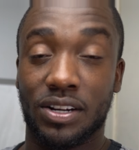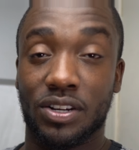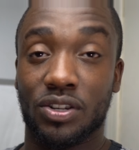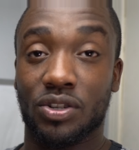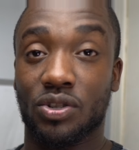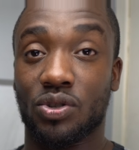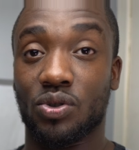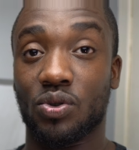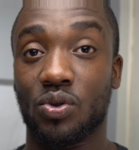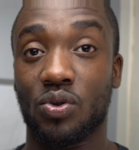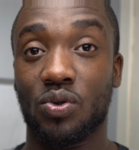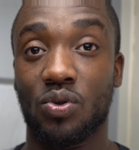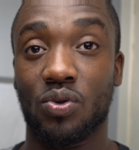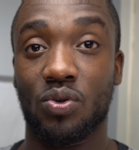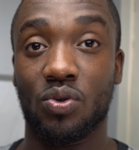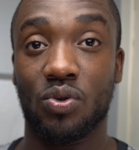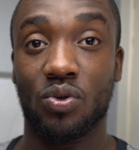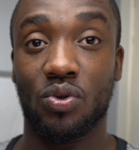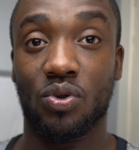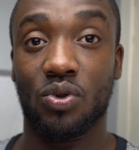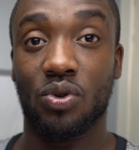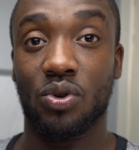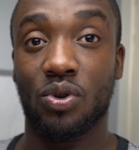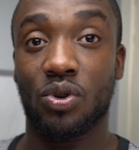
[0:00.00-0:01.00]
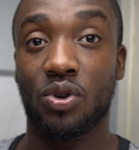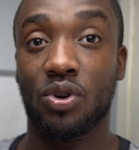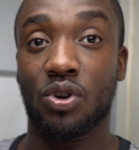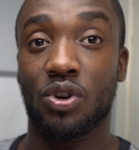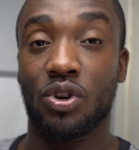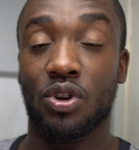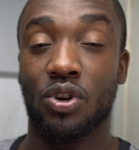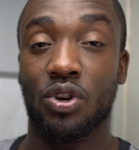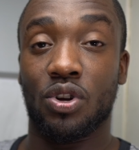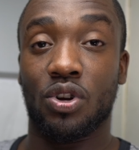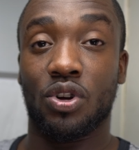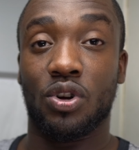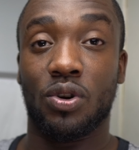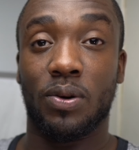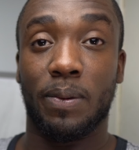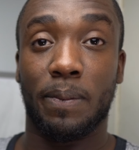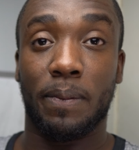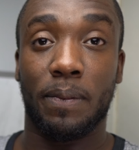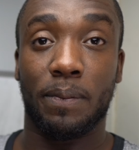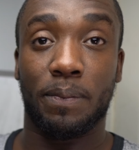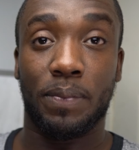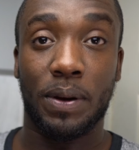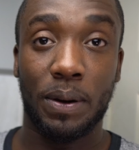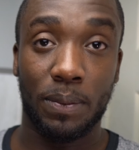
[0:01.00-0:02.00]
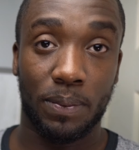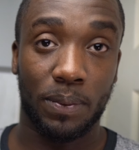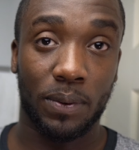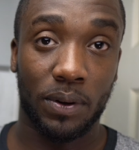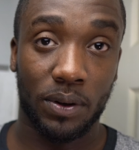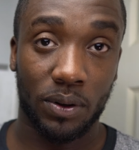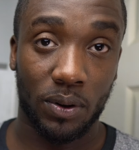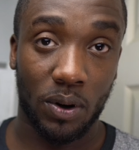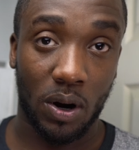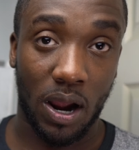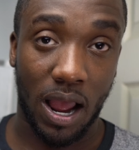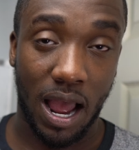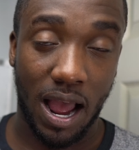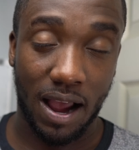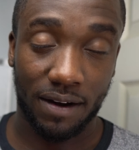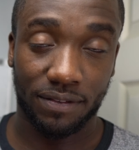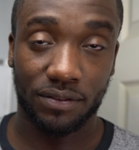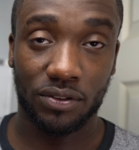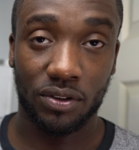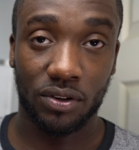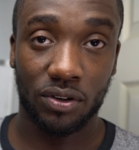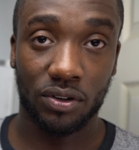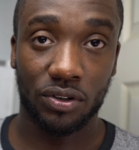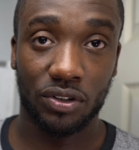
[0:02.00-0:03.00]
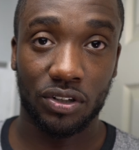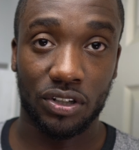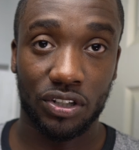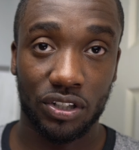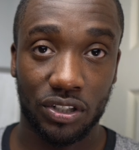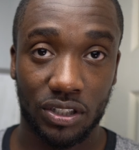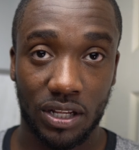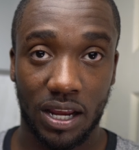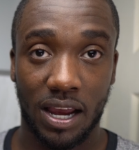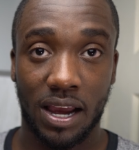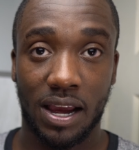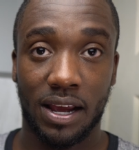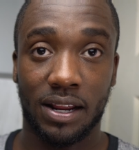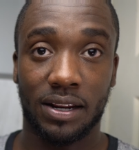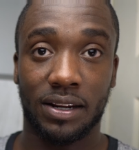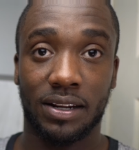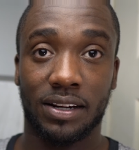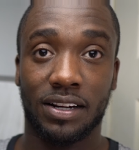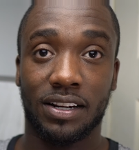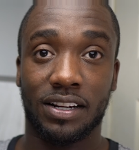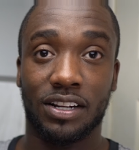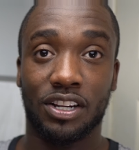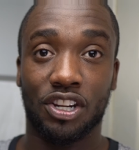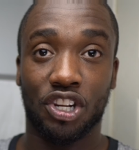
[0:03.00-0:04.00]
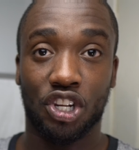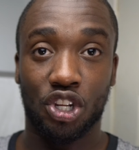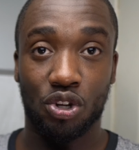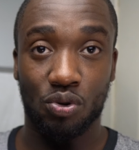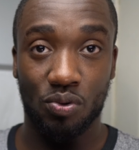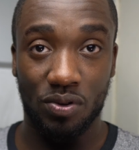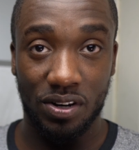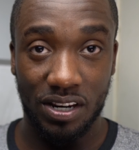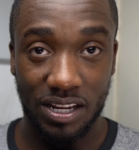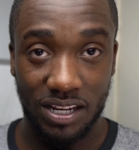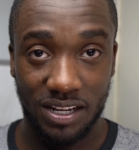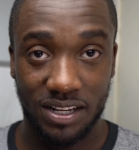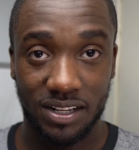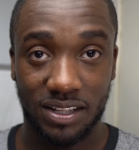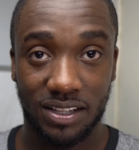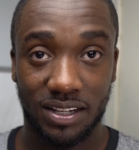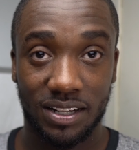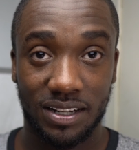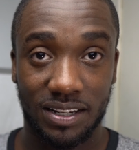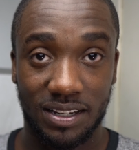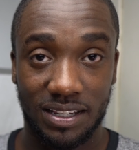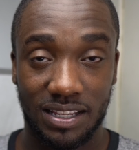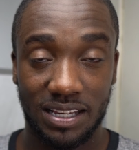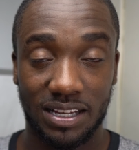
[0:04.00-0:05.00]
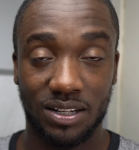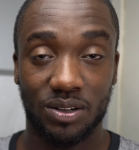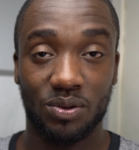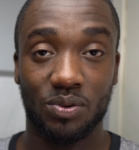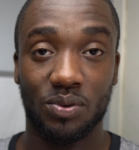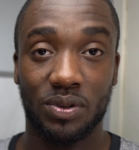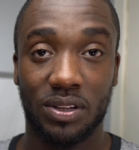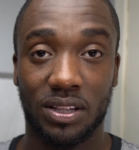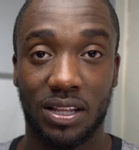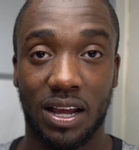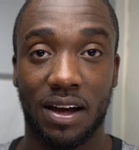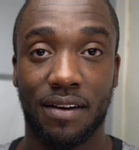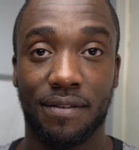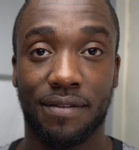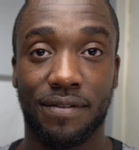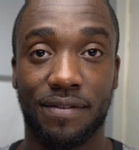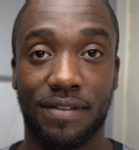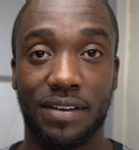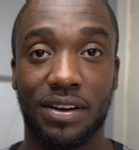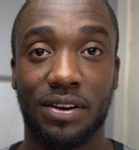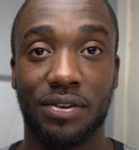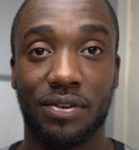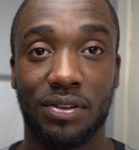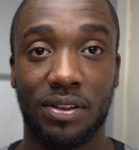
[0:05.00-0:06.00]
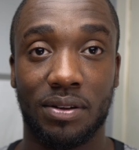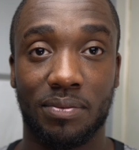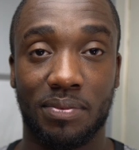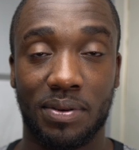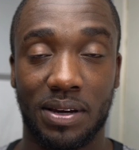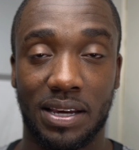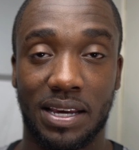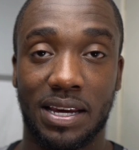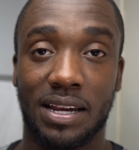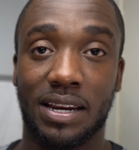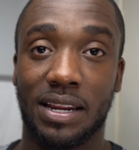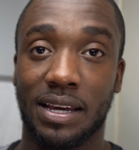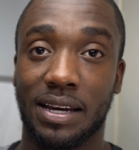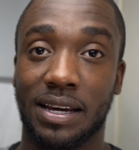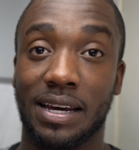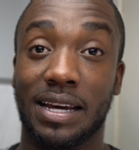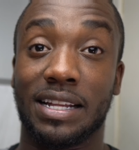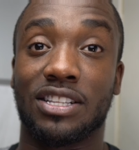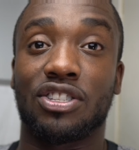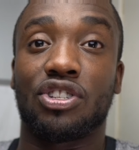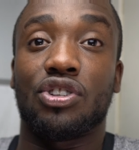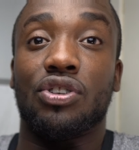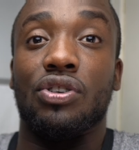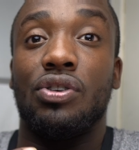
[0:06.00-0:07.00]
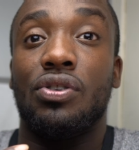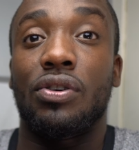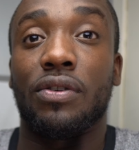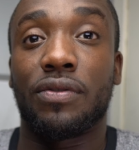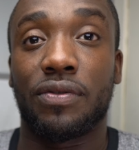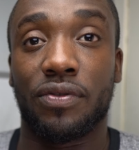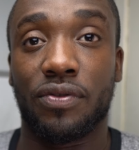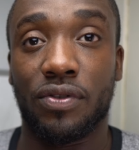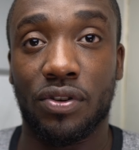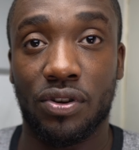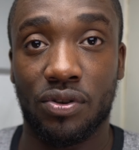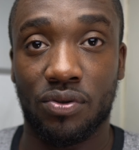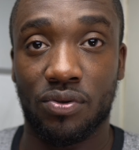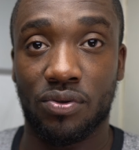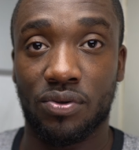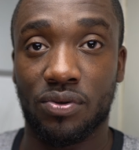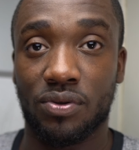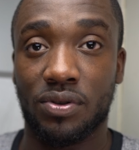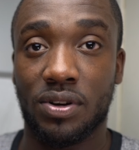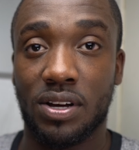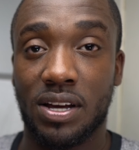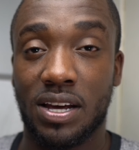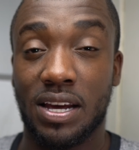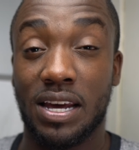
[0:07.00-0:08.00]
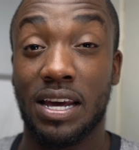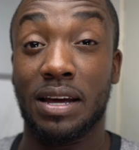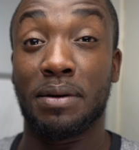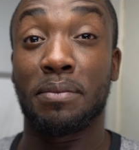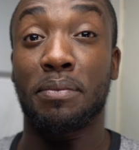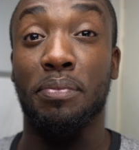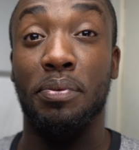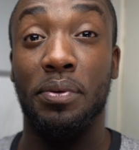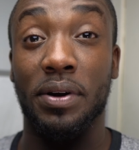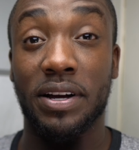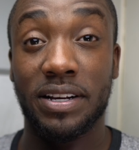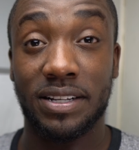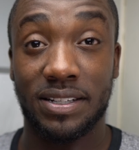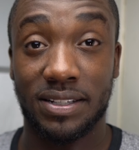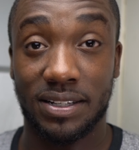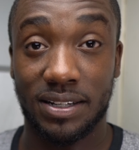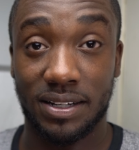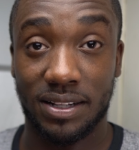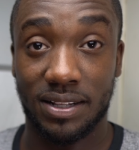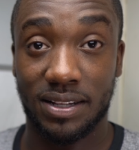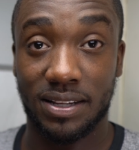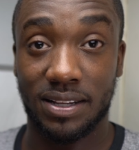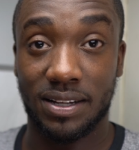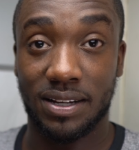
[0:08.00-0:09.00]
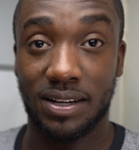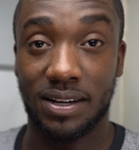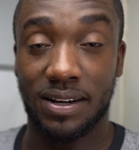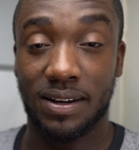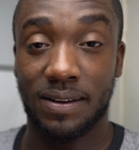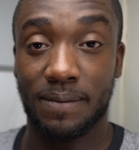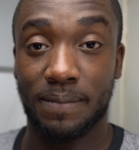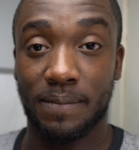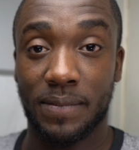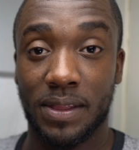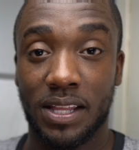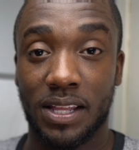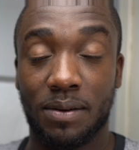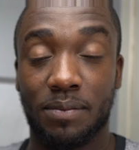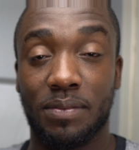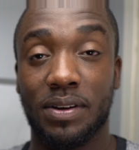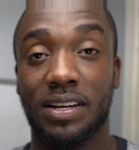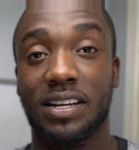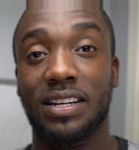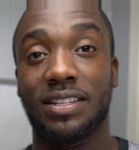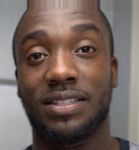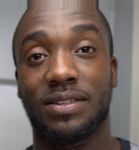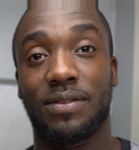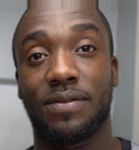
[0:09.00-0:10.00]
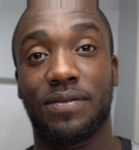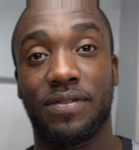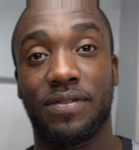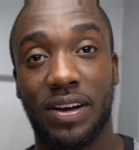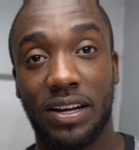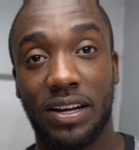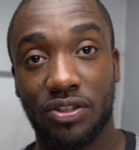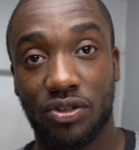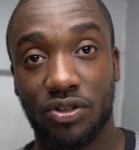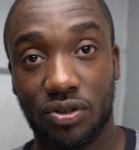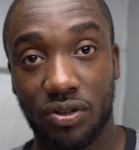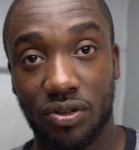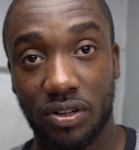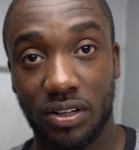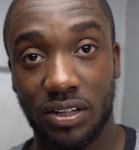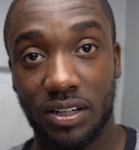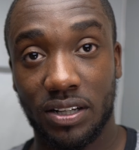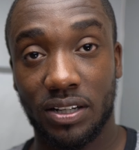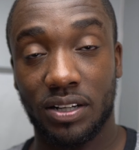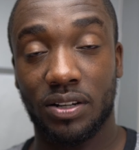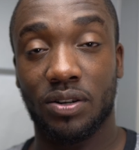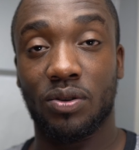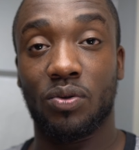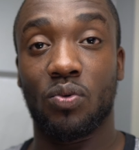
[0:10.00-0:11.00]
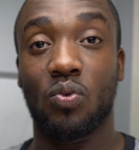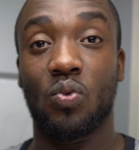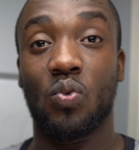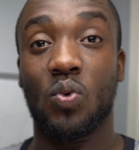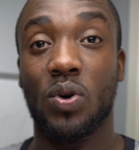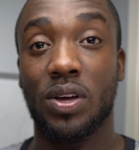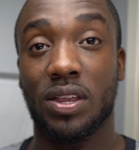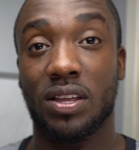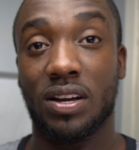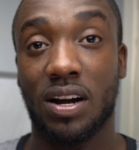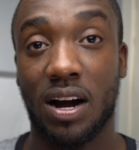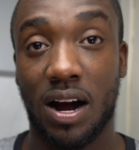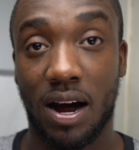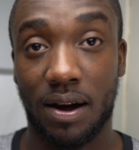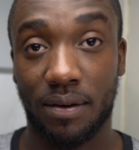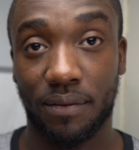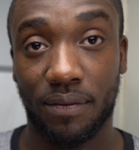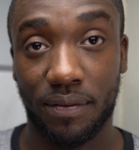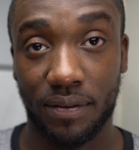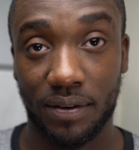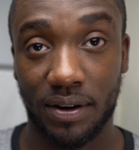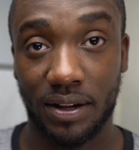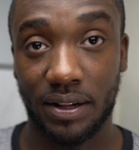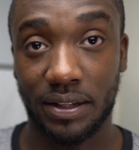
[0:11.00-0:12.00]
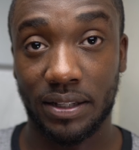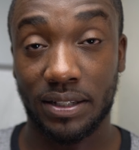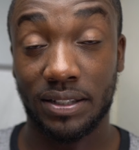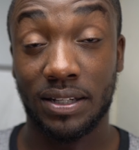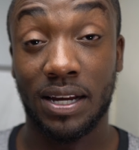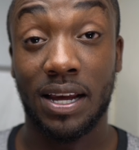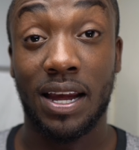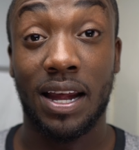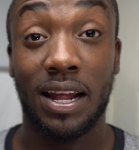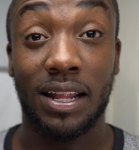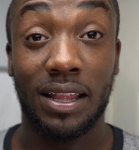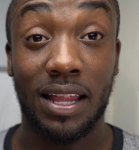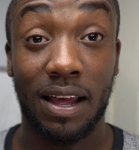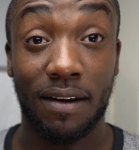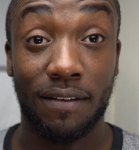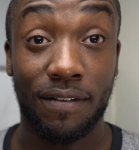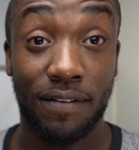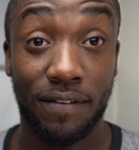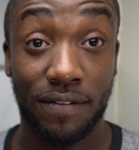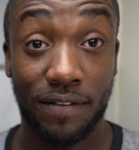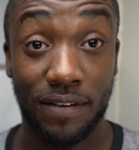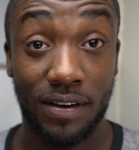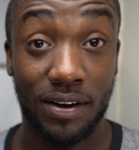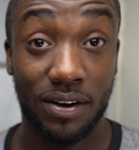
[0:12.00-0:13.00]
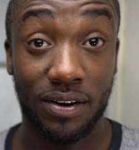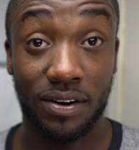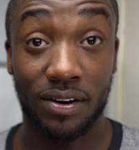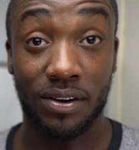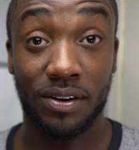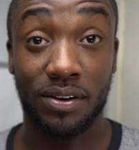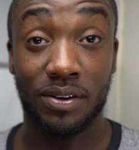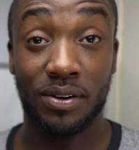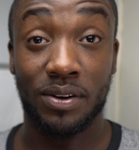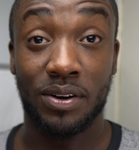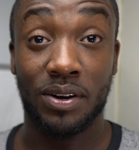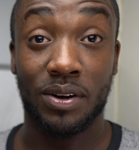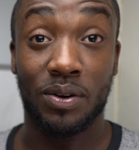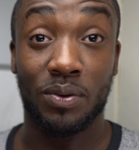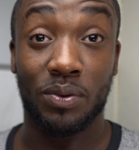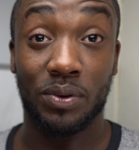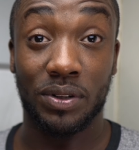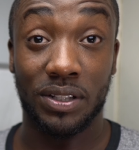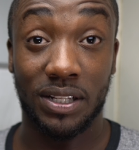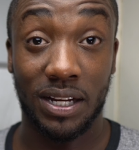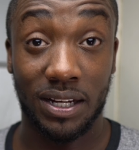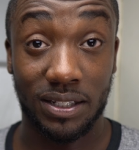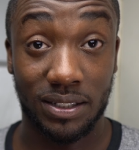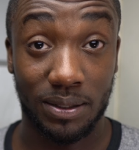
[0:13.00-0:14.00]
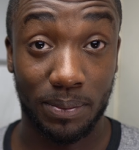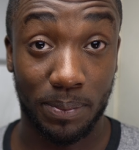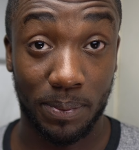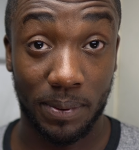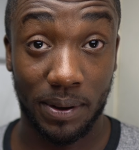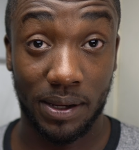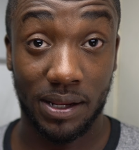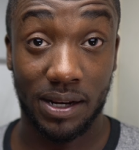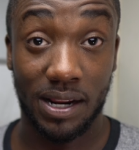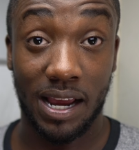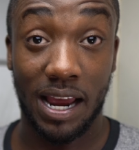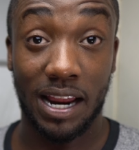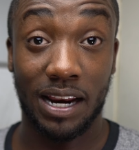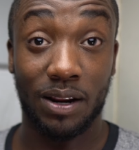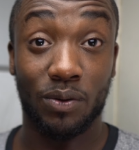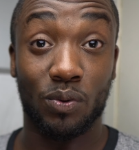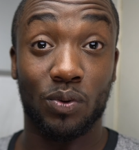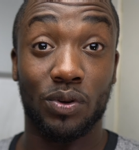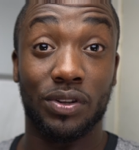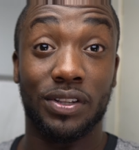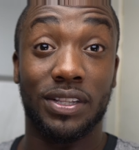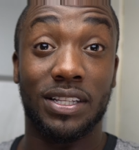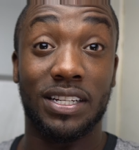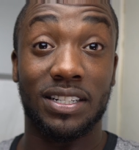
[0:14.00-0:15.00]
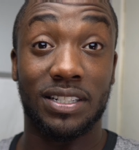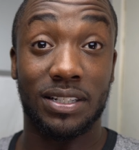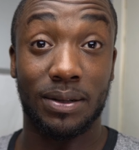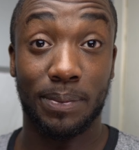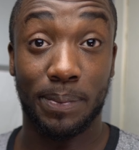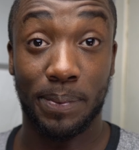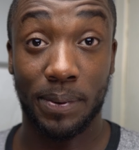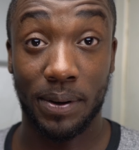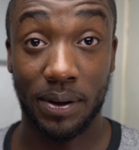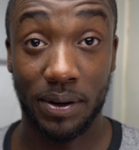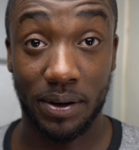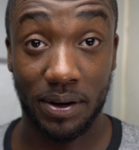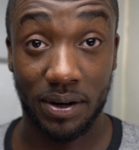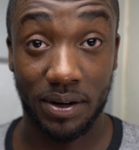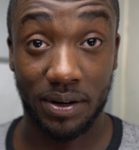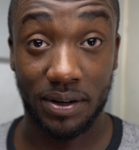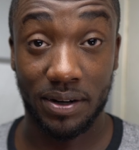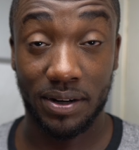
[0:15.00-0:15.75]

So people have to understand you need to deal with that fear in the beginning. It's good for you. Embrace it. Because eventually, with confidence, that fear will dissipate and it will disappear.